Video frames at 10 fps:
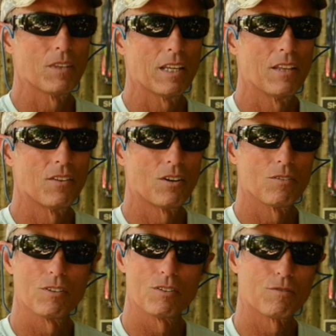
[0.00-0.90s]
in their
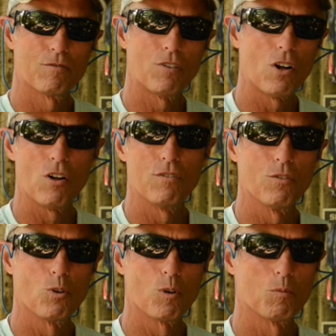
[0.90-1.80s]
little fall
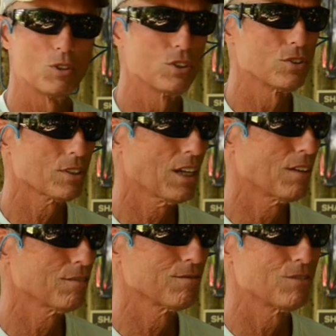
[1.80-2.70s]
form, which is kind
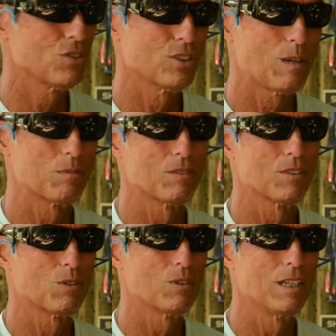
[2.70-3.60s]
of deceptive
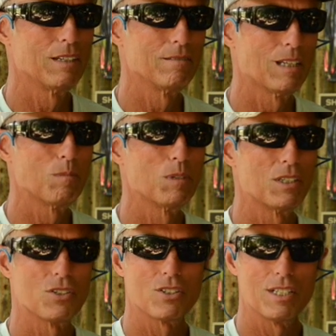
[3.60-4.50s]
in a way. They've been
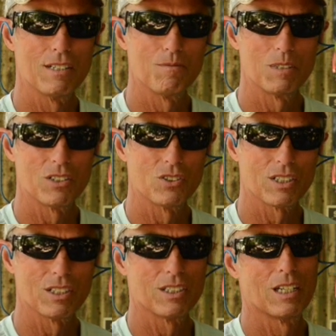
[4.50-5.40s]
deceived because it
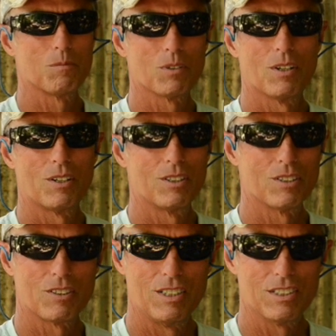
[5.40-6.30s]
could get up to 100
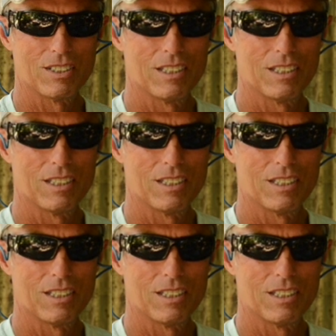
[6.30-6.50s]
degrees